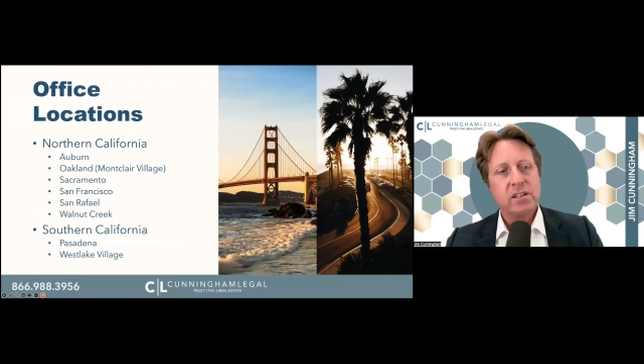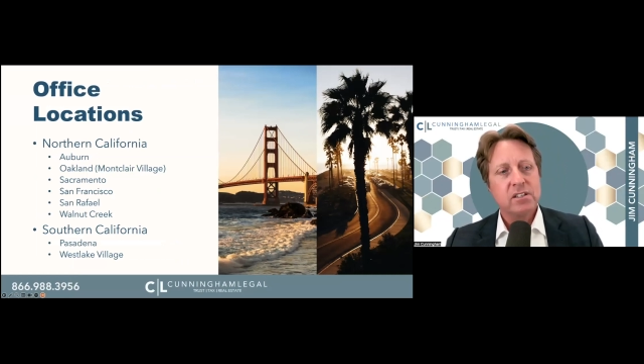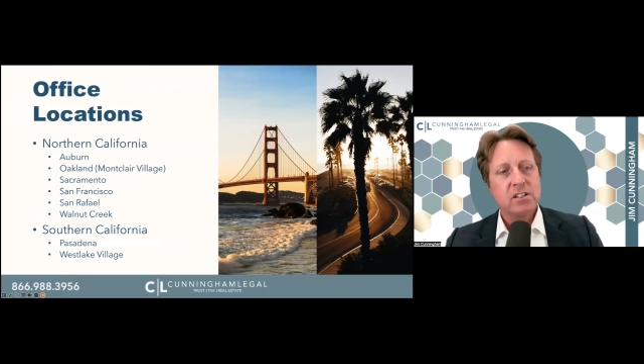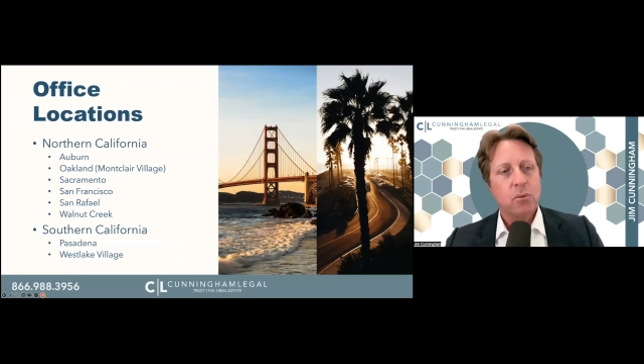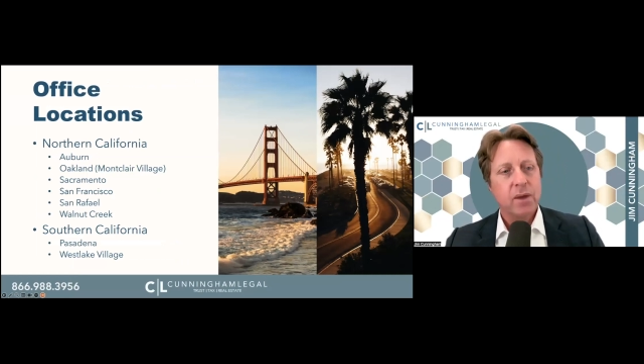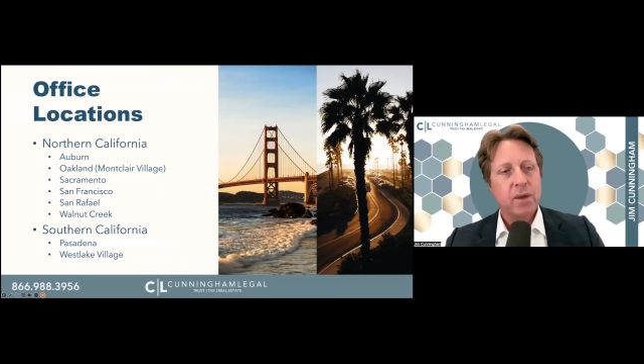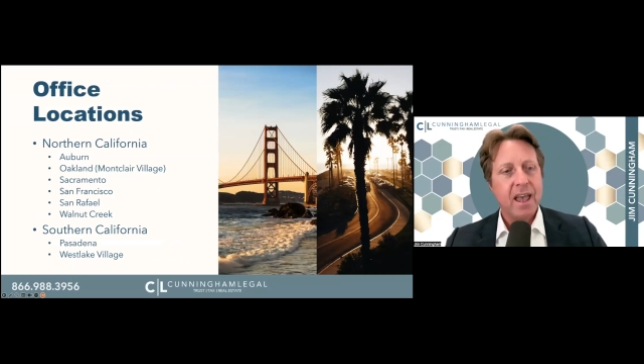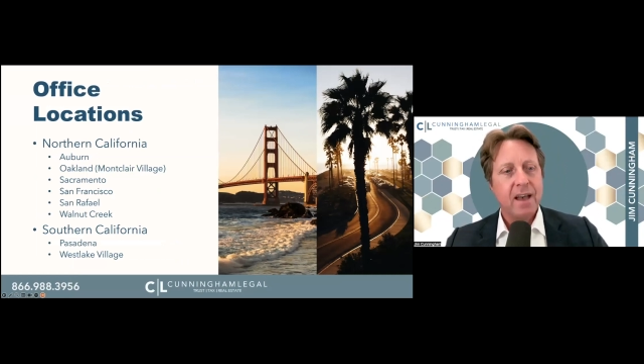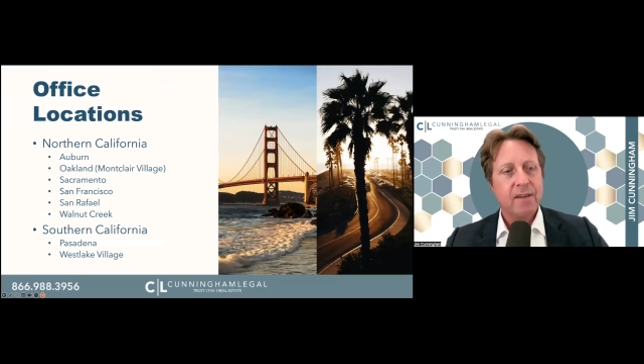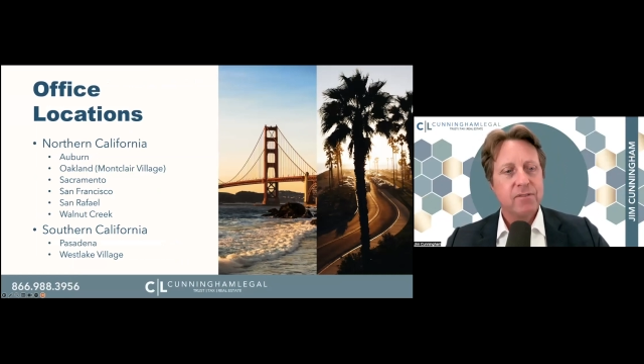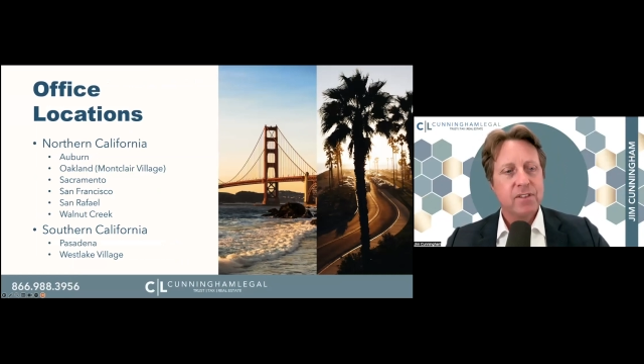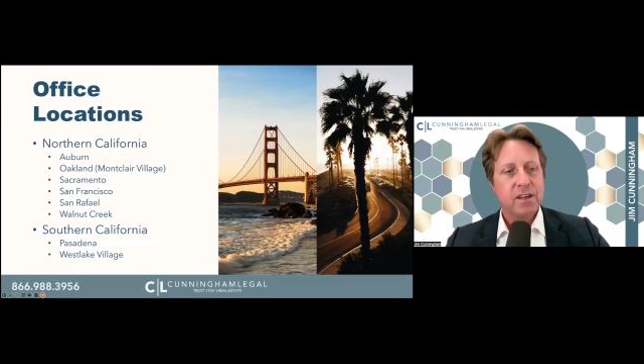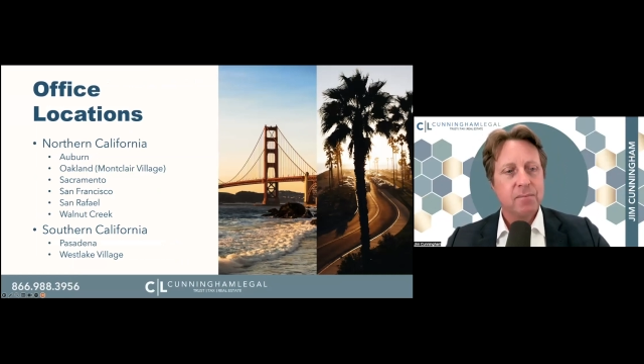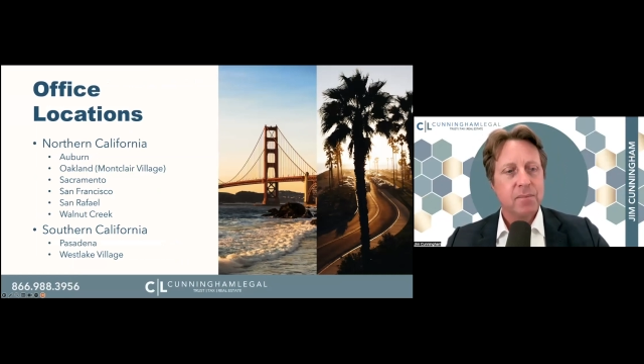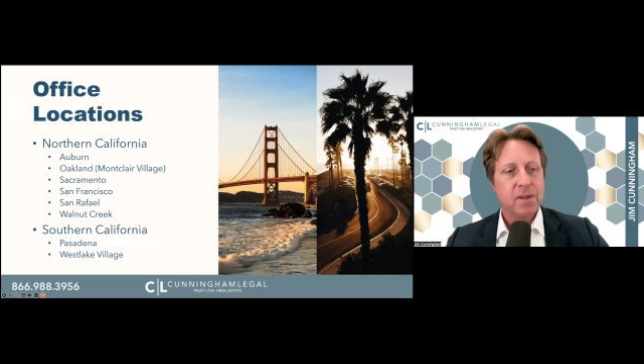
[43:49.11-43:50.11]
So we have
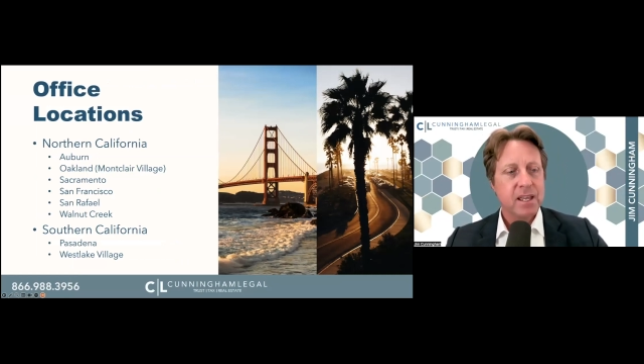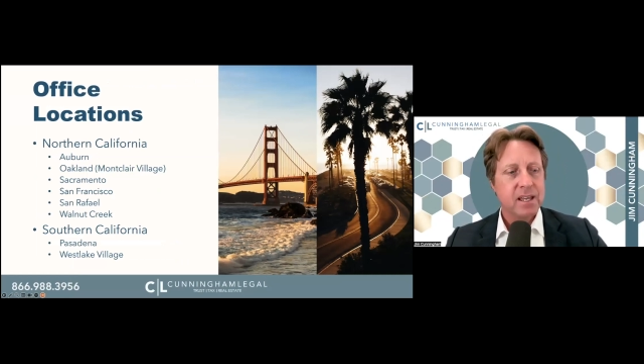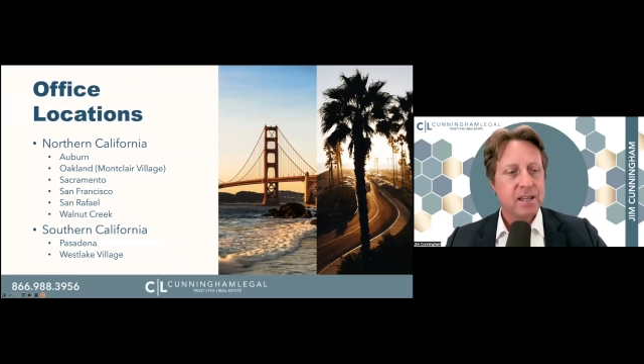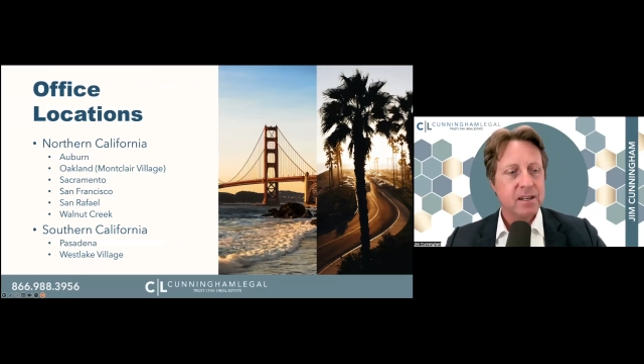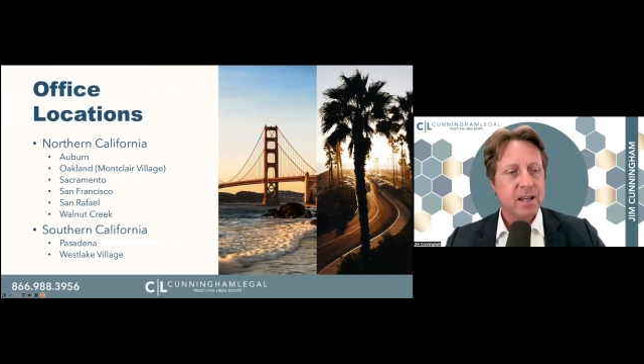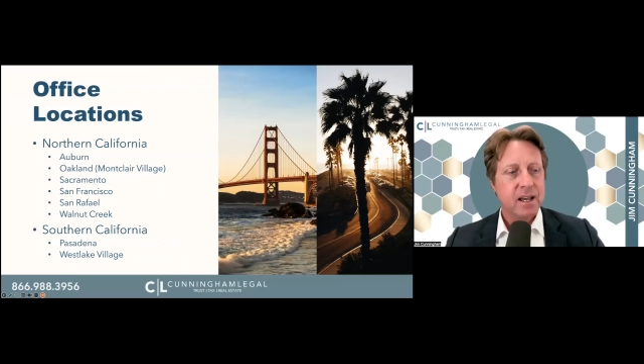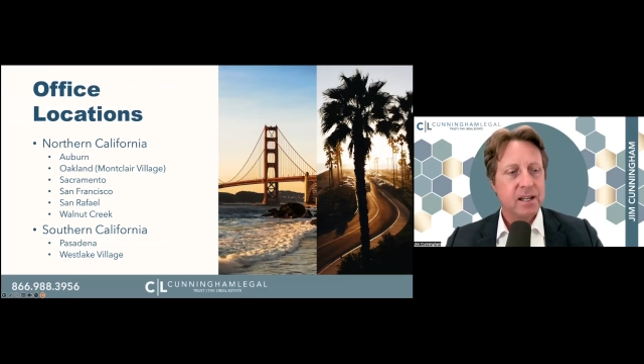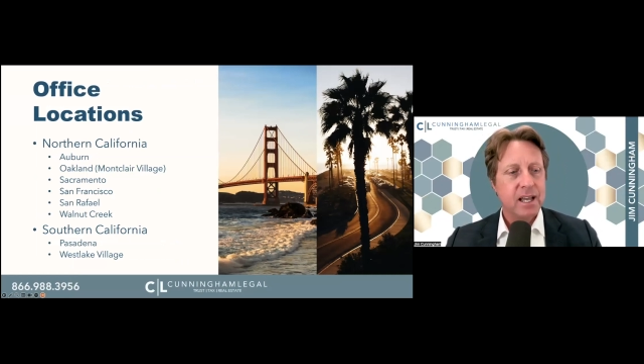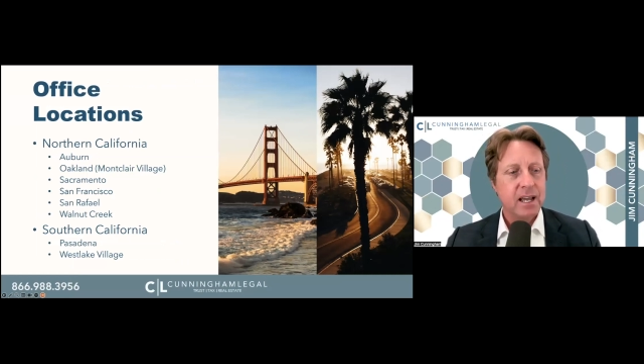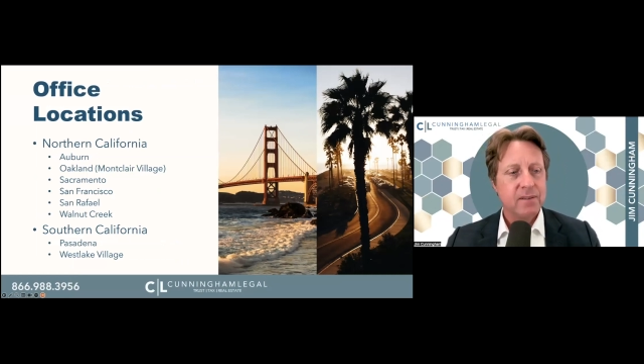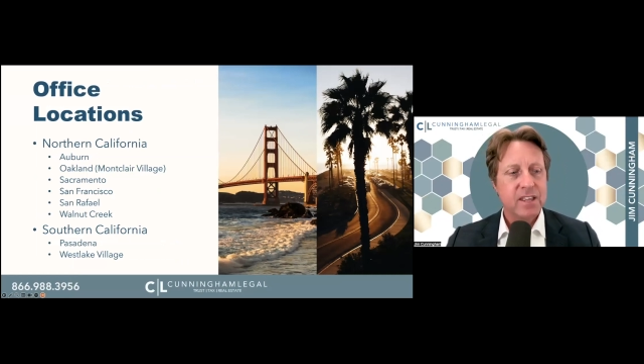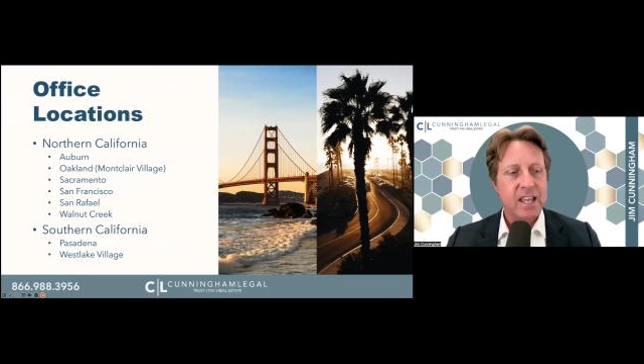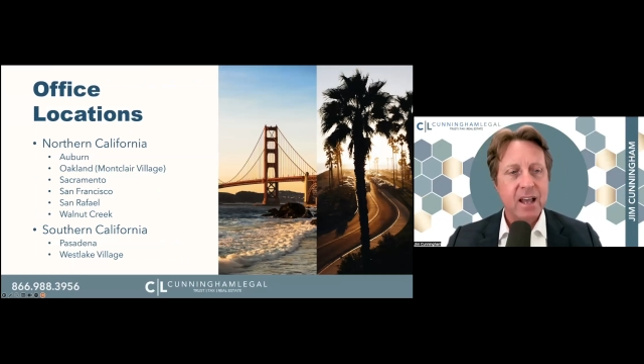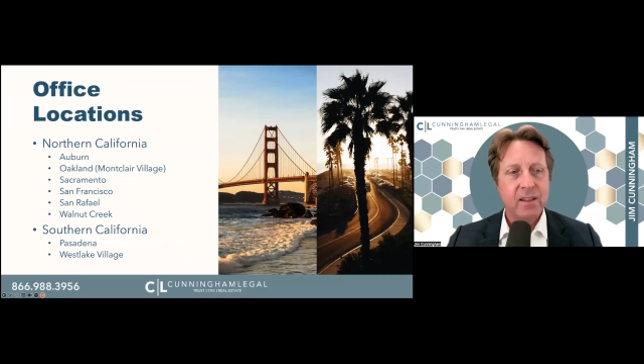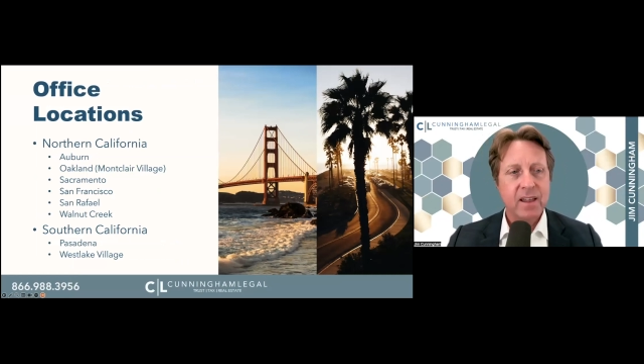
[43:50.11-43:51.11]
them in kind of
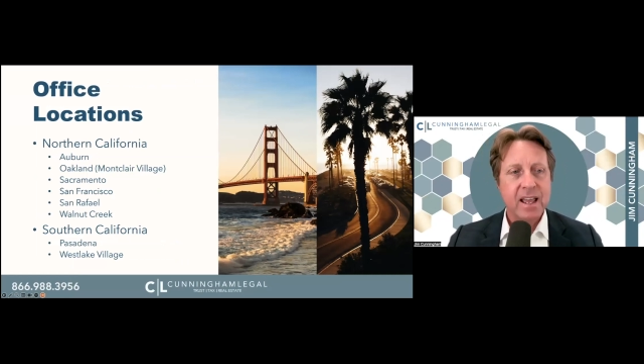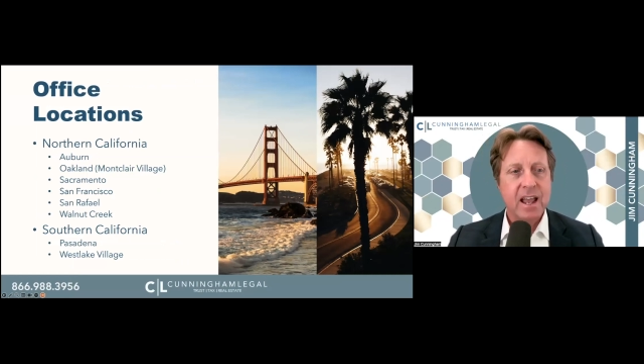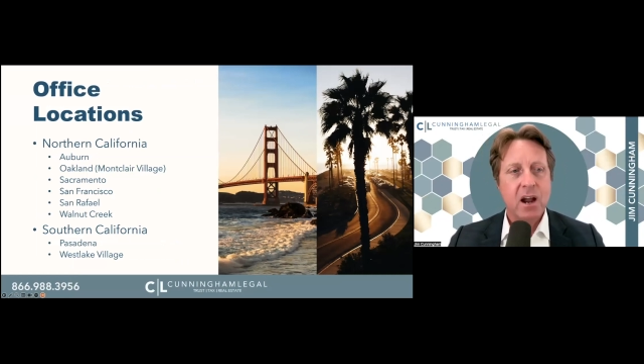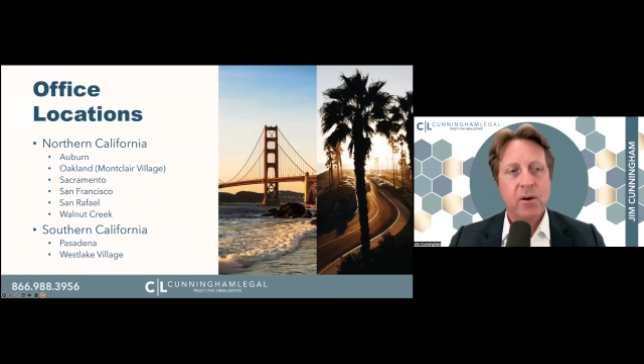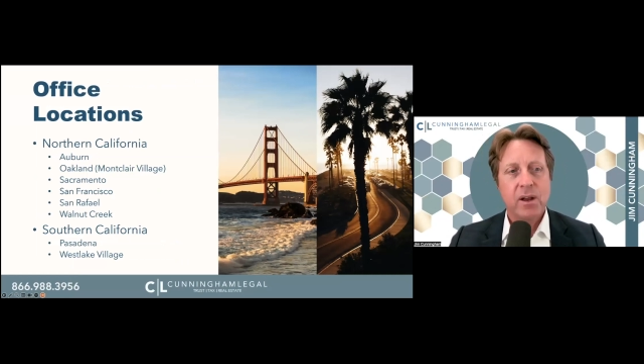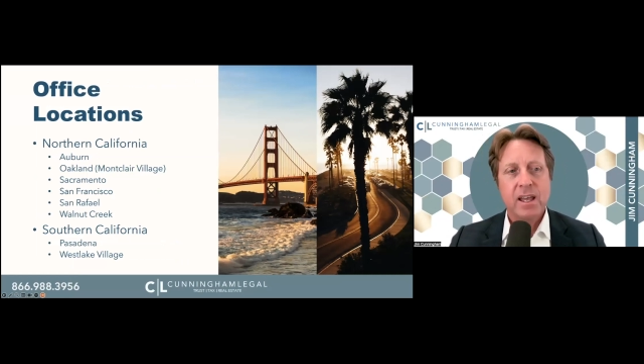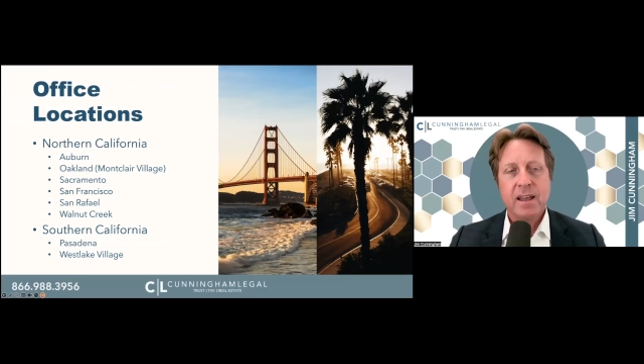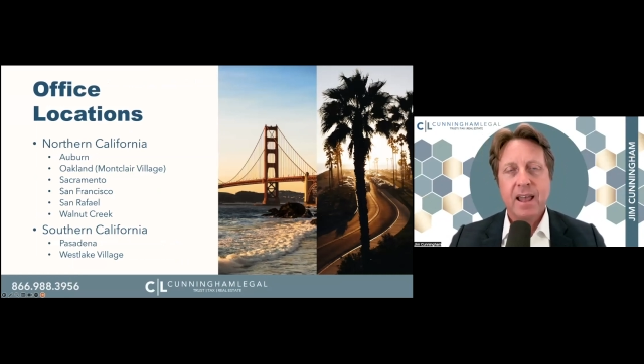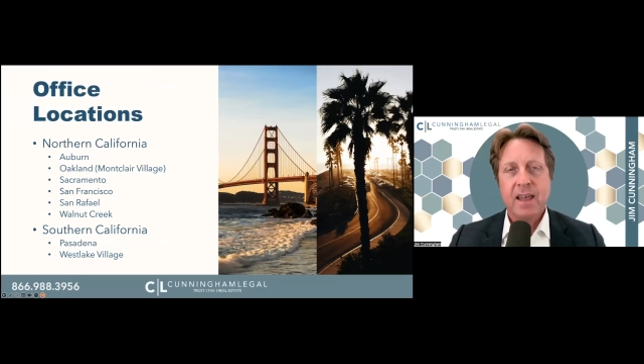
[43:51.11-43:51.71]
the LA area